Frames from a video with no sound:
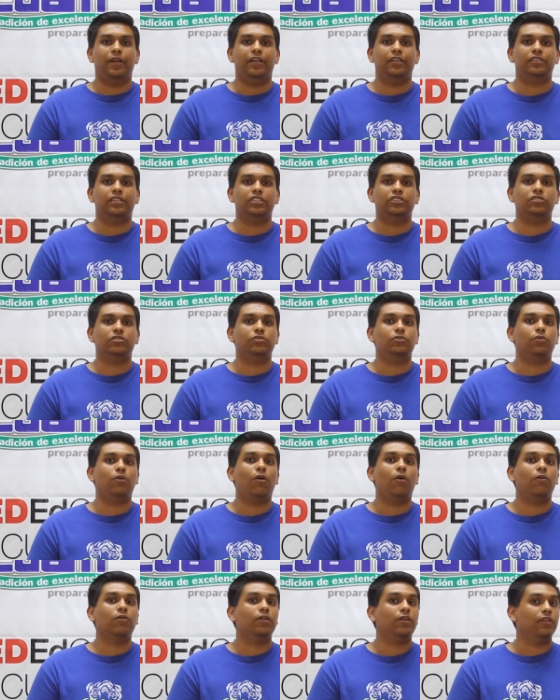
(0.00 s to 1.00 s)
attention to
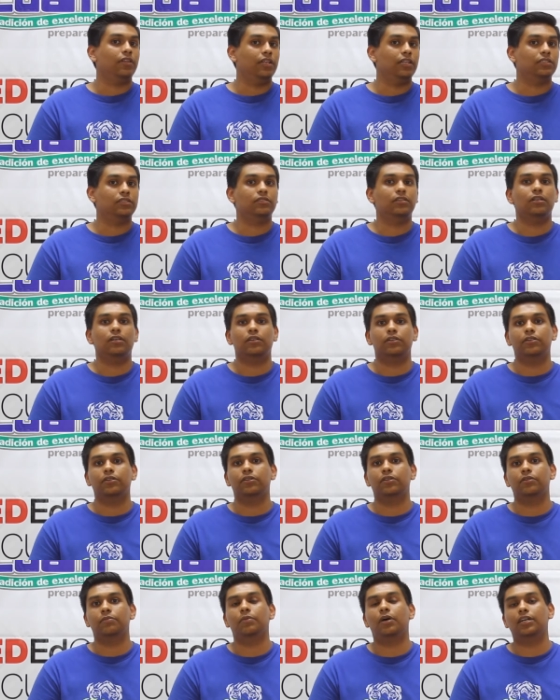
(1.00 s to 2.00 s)
all the things that
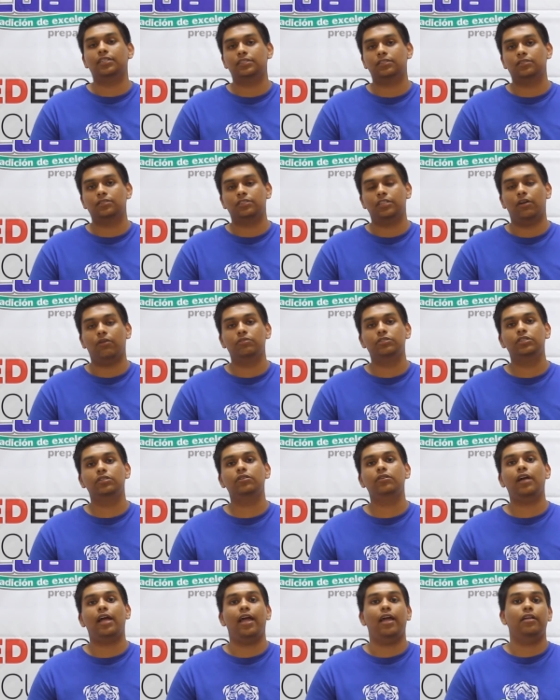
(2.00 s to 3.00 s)
your boss tells
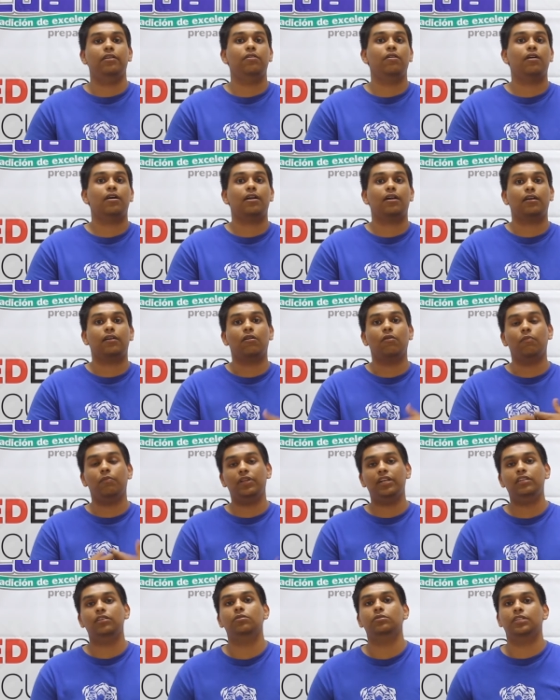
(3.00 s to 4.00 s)
you, and you gotta
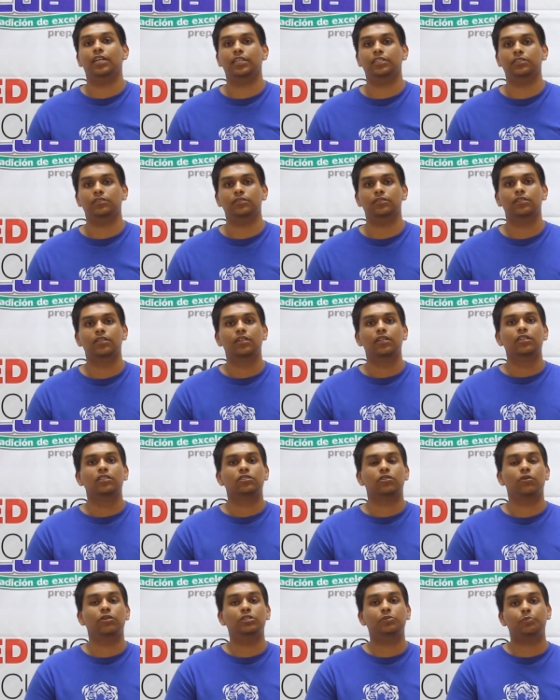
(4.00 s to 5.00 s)
complete those actions.
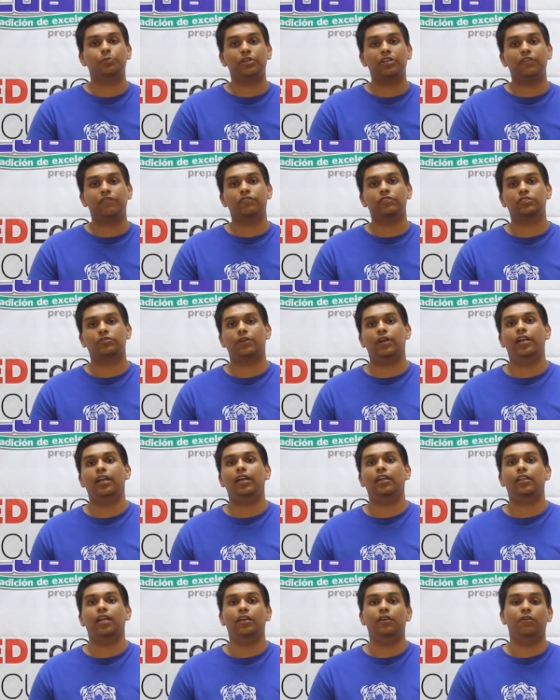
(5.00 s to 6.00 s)
So it's pretty
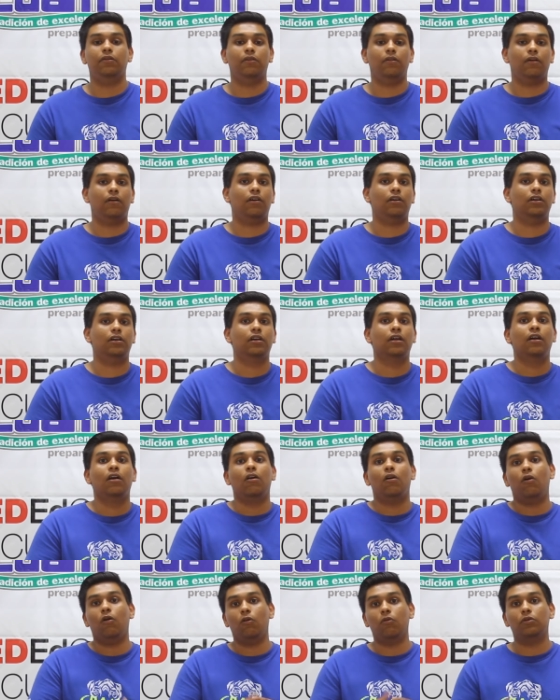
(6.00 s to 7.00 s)
frustrating that you are
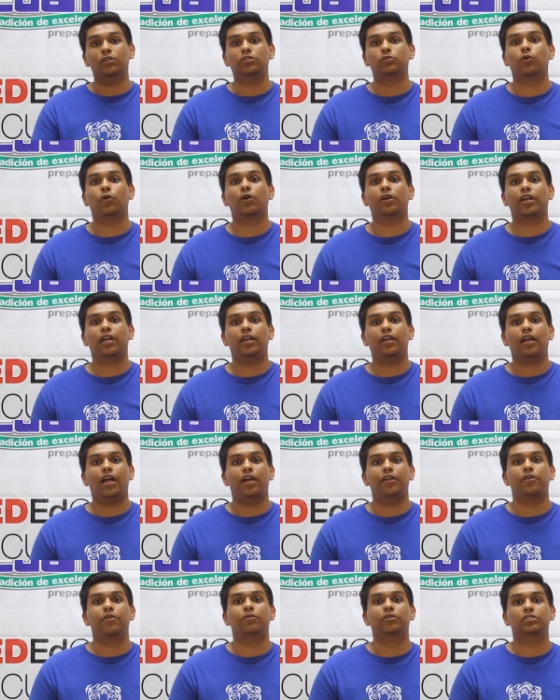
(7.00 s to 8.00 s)
always working
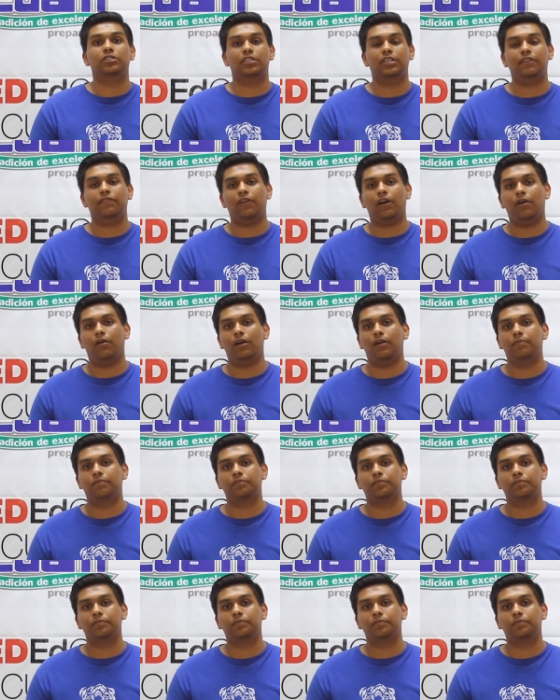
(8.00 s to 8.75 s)
and you receive a